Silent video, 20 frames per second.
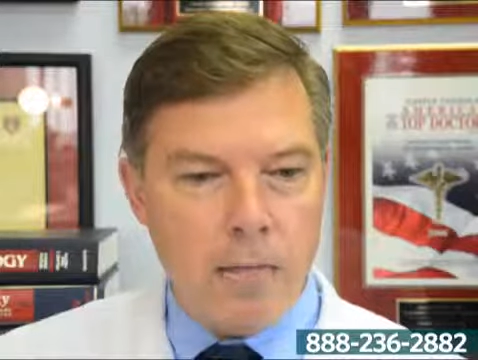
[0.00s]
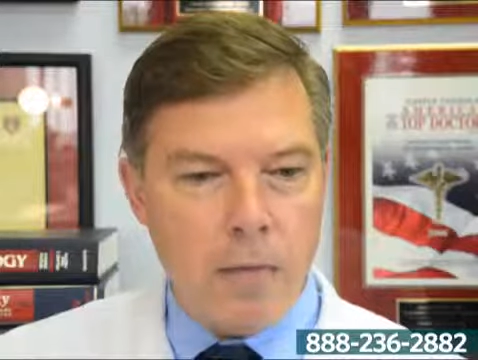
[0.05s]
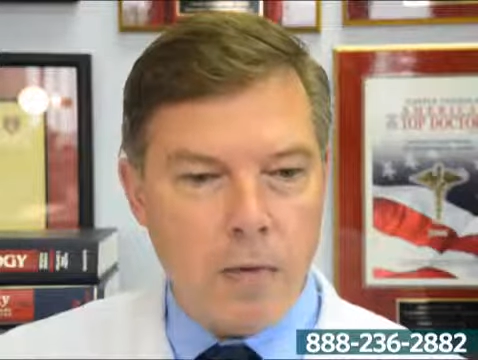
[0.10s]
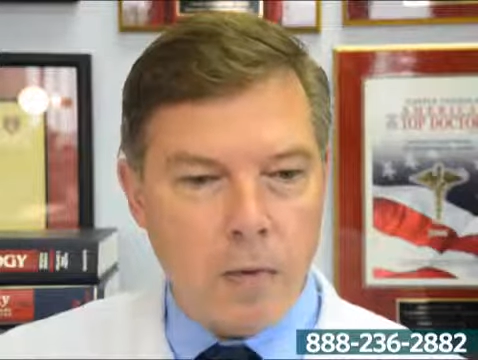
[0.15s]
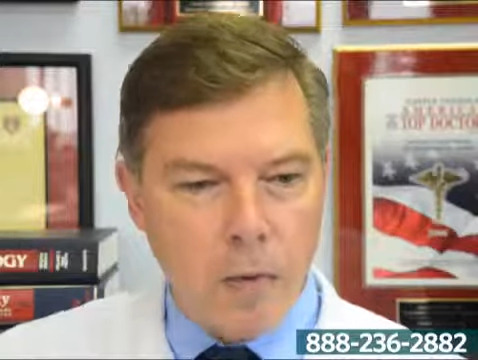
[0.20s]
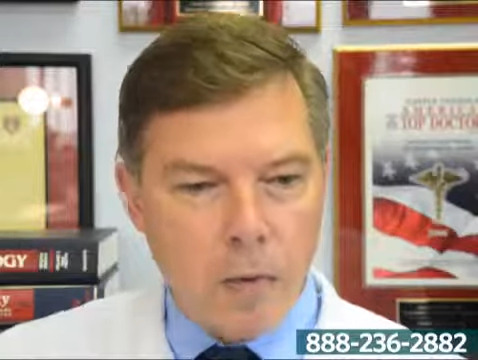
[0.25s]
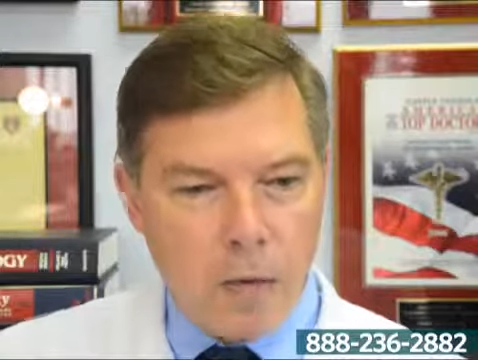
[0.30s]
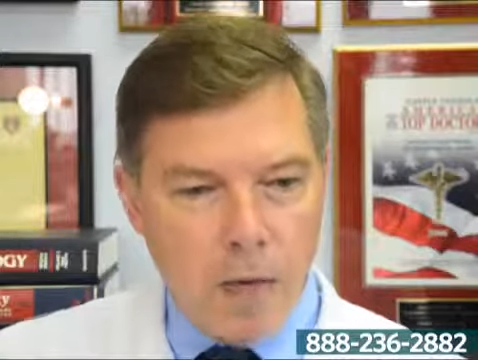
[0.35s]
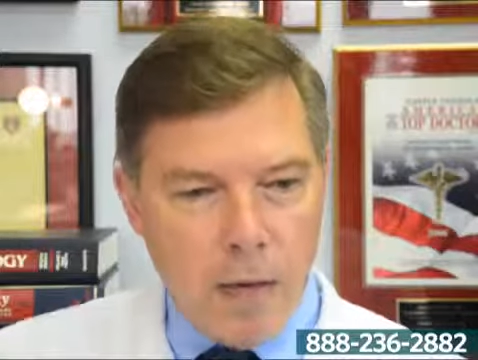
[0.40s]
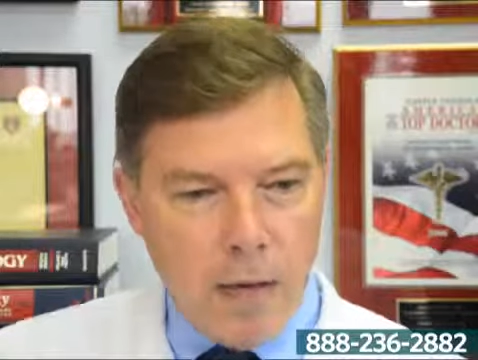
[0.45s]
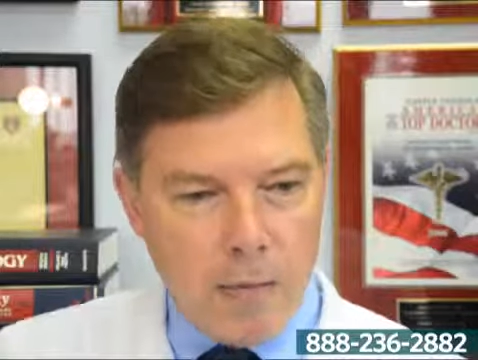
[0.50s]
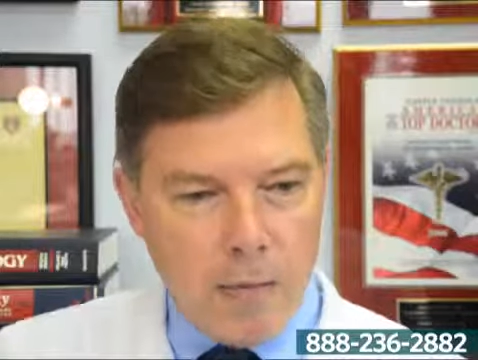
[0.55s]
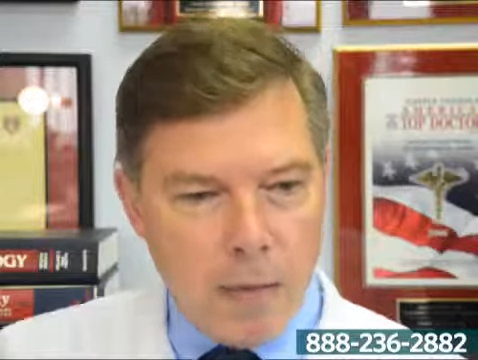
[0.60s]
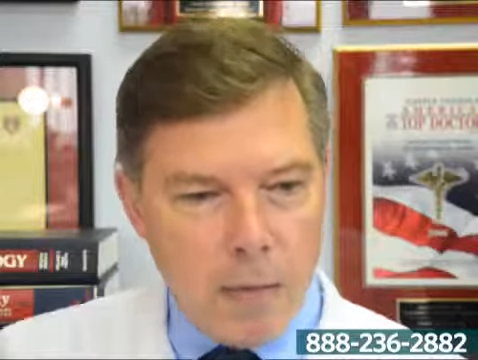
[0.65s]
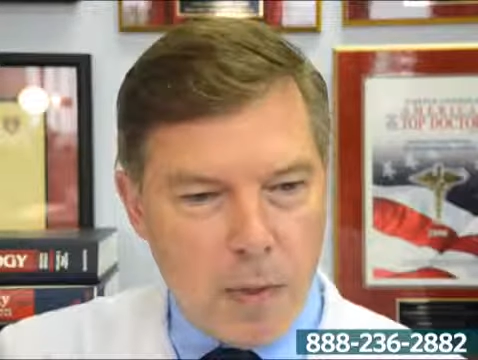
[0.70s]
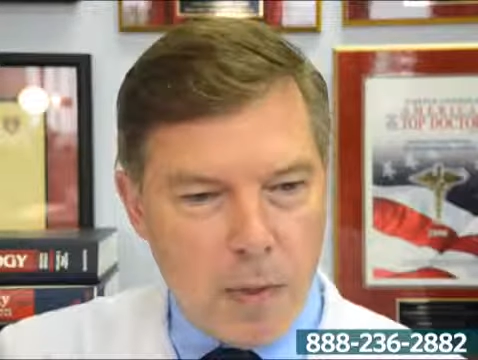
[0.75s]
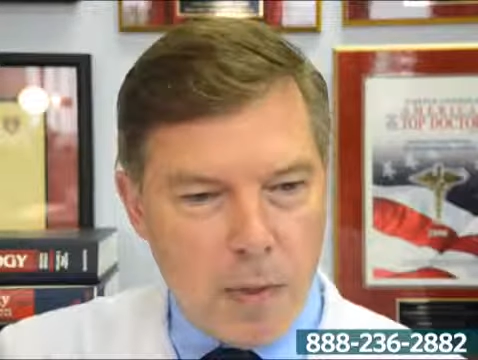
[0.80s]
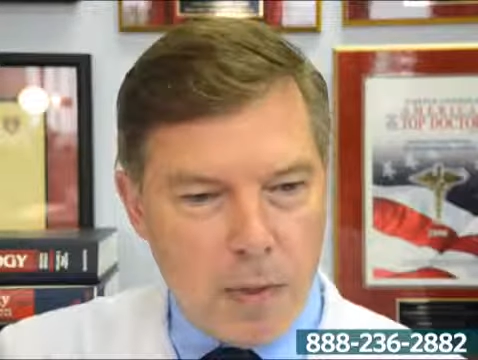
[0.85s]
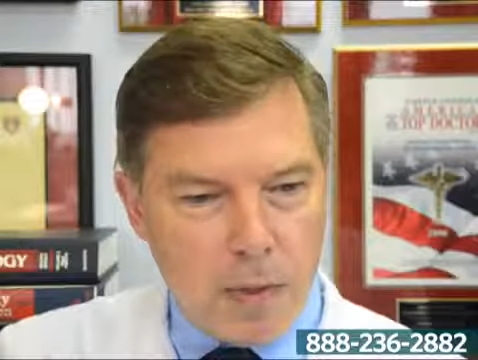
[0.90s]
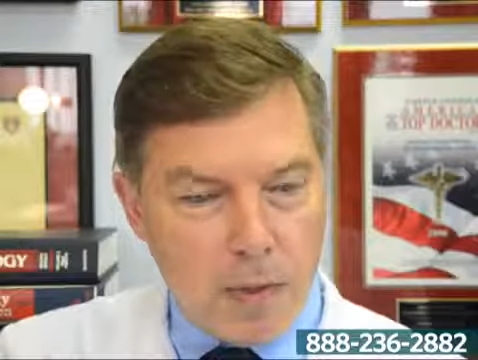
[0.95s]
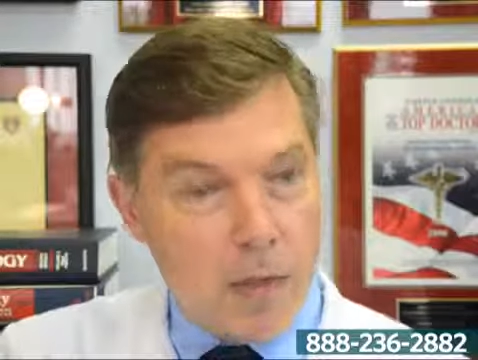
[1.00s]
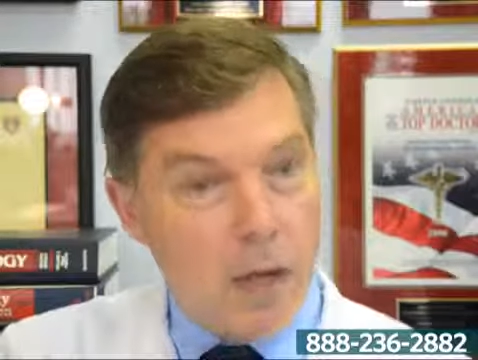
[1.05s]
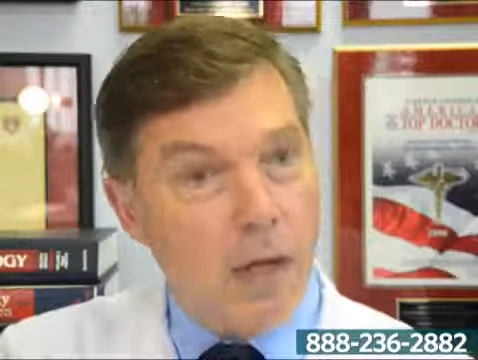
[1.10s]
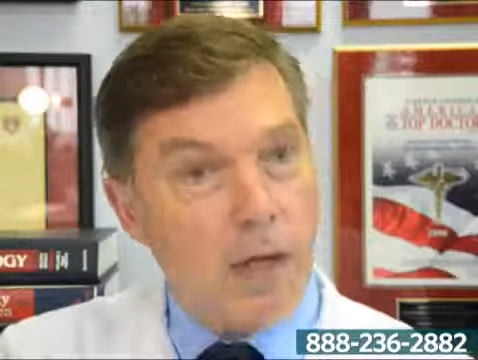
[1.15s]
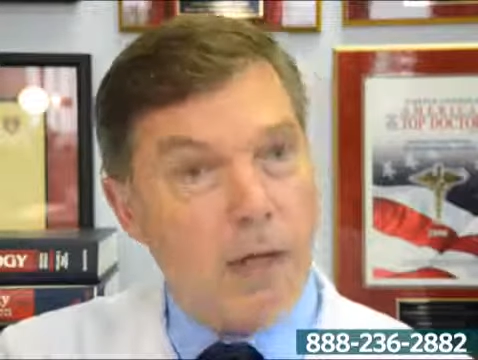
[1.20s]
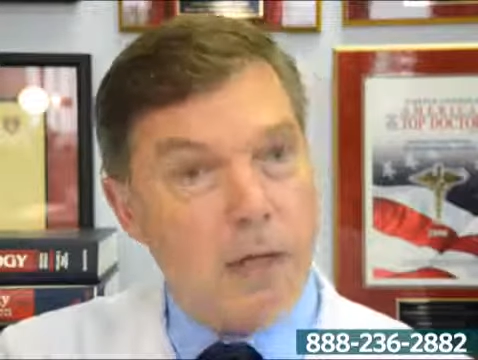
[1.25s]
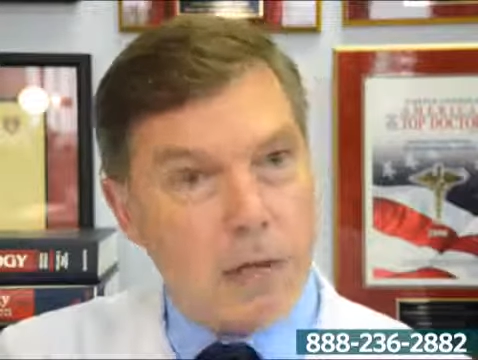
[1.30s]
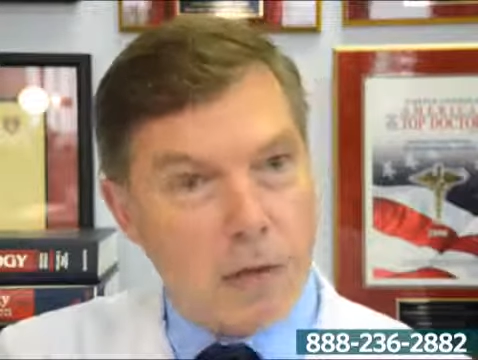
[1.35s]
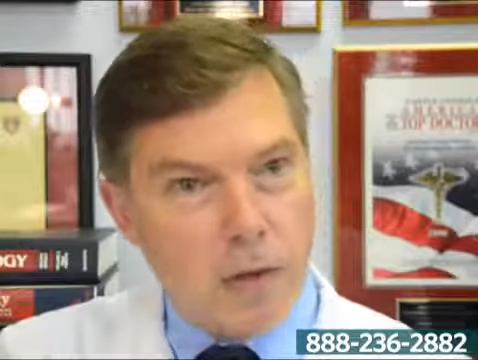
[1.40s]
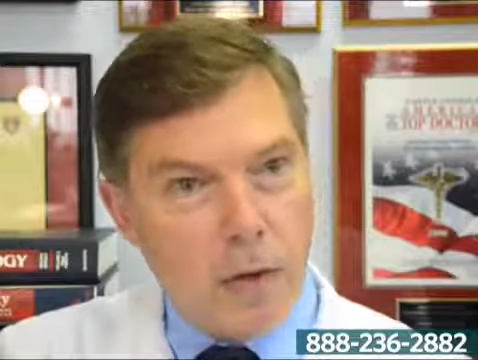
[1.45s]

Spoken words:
So we'd have them in this nice,